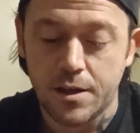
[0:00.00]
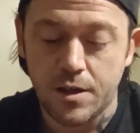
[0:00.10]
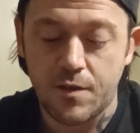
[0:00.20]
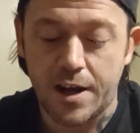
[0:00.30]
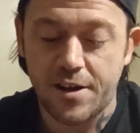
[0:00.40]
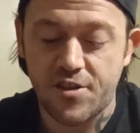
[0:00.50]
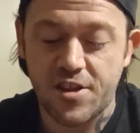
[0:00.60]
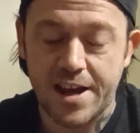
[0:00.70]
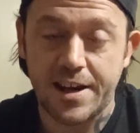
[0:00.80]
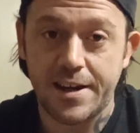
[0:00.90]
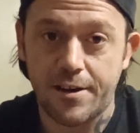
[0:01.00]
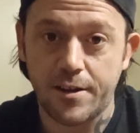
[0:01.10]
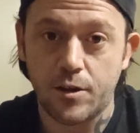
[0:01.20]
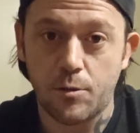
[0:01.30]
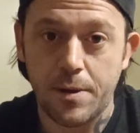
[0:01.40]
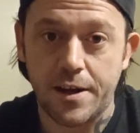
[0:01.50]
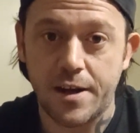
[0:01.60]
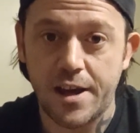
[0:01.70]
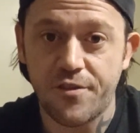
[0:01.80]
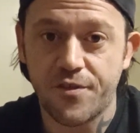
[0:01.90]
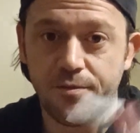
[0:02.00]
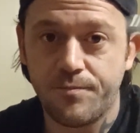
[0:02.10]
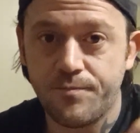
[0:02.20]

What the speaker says: You've got a secondary little pen knife.